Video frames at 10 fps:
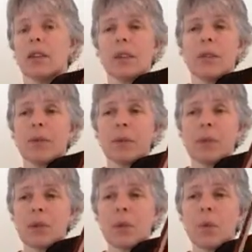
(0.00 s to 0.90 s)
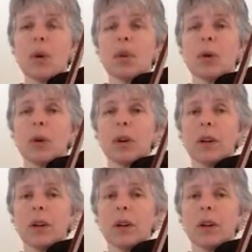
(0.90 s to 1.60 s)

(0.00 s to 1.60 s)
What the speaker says: It's the one chord,